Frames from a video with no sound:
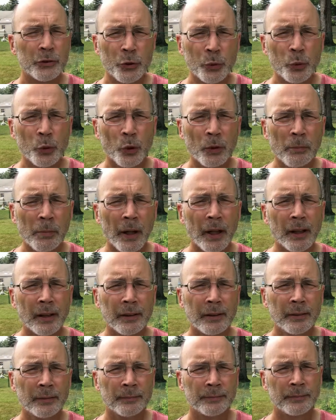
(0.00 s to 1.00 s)
doodle
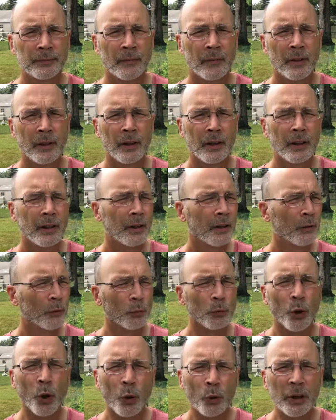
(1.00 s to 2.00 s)
bug,
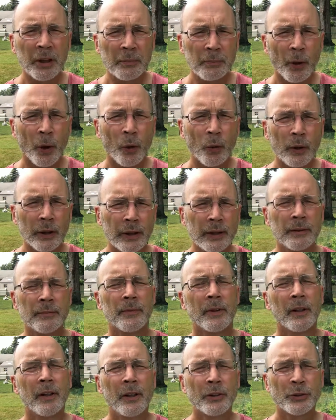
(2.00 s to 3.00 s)
roly-poly.
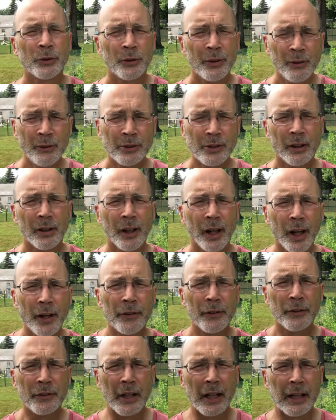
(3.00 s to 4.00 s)
So those are
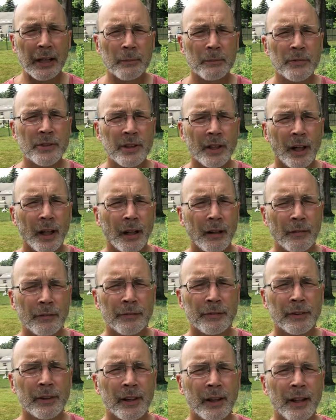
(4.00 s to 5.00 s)
other names of
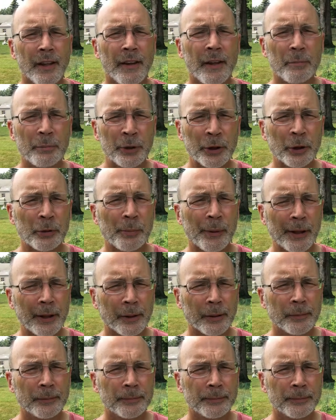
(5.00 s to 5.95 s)
the pill bug.